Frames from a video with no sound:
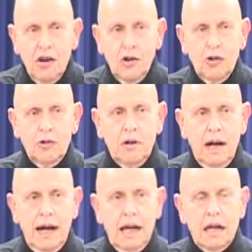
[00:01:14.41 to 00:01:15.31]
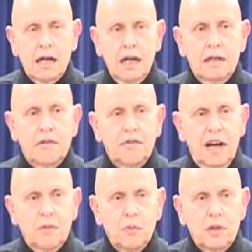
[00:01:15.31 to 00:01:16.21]
who had a kind of
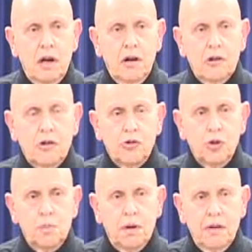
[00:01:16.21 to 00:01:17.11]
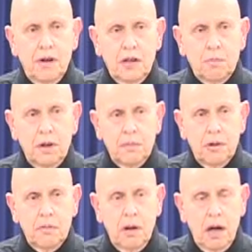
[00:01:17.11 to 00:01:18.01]
involvement with a whole group of other
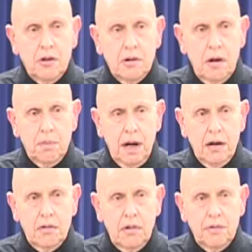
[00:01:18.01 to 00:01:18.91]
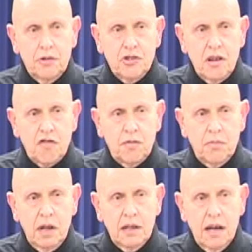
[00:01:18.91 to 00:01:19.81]
people, other apparent refugees from
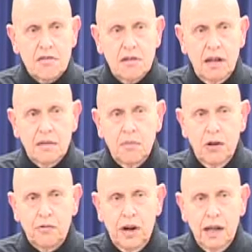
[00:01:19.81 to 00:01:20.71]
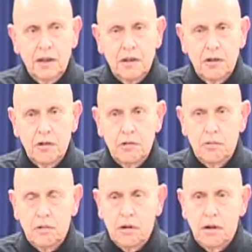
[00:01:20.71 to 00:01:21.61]
Brandeis, like Mel Freilicher, who
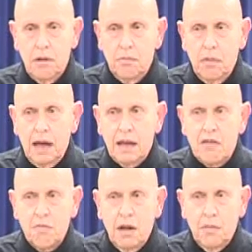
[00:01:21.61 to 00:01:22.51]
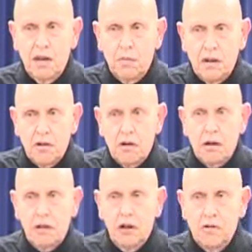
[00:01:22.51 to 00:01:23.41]
were, I guess Mel may have been her
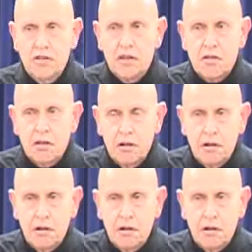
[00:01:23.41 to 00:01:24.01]
closest